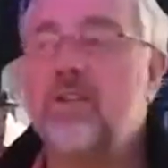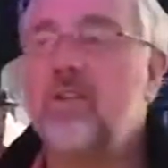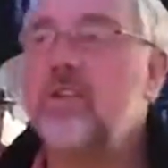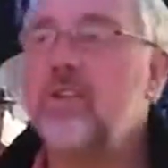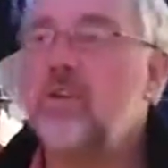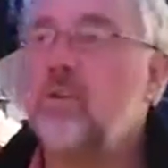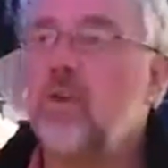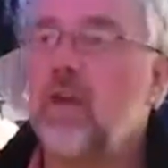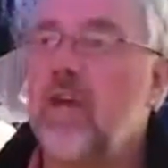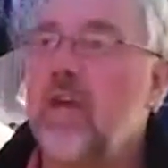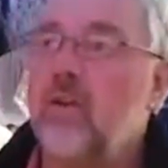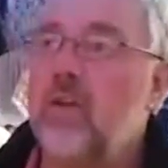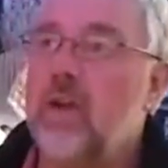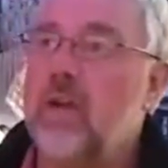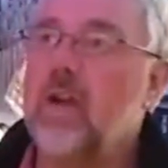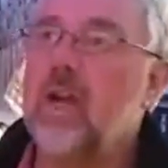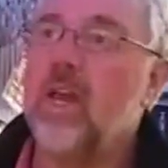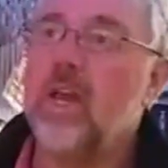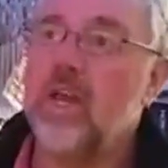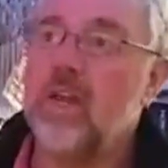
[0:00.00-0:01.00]
to do here at
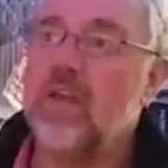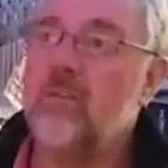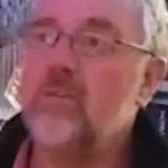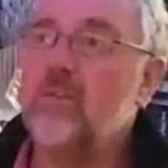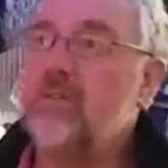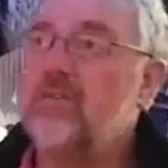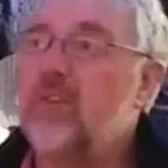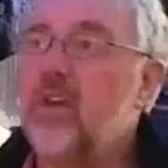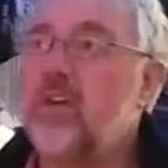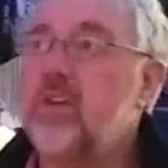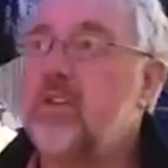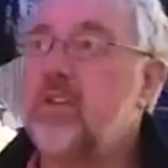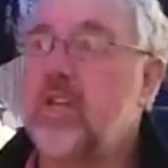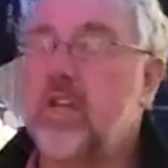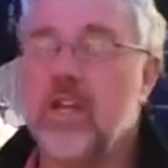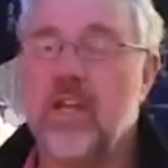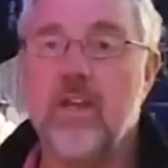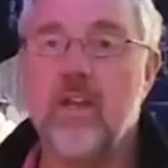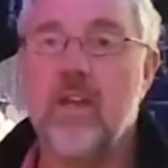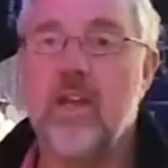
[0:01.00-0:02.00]
Glebe is,
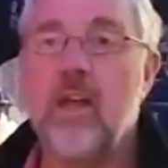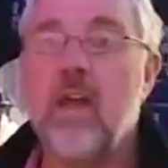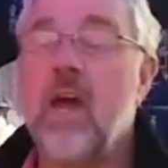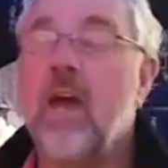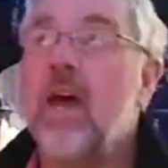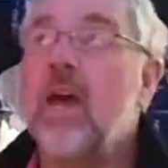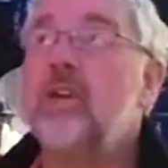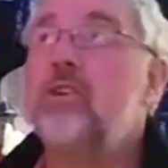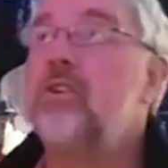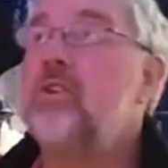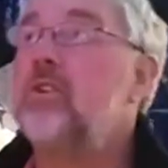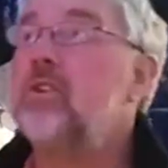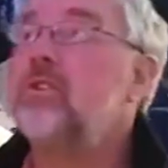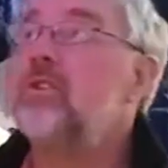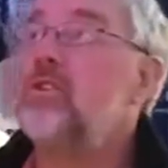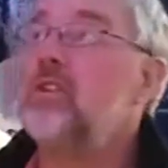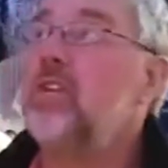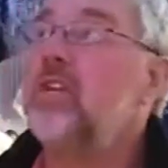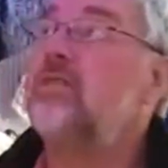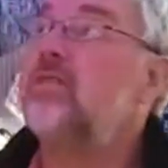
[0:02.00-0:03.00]
firstly, as you can
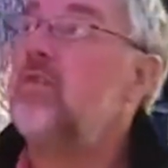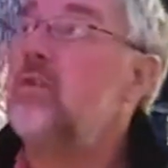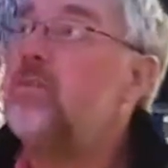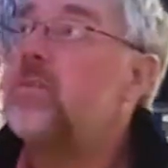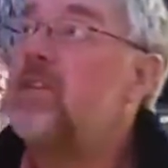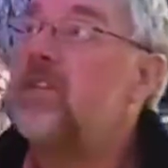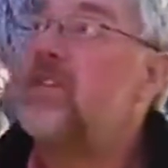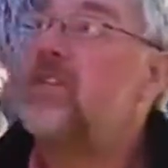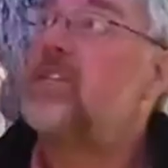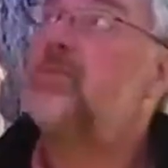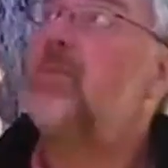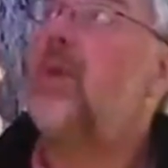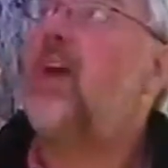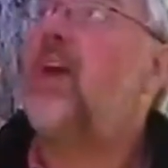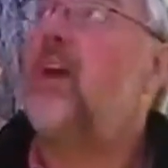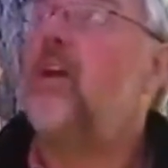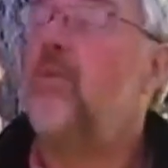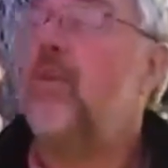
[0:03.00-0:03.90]
see from the display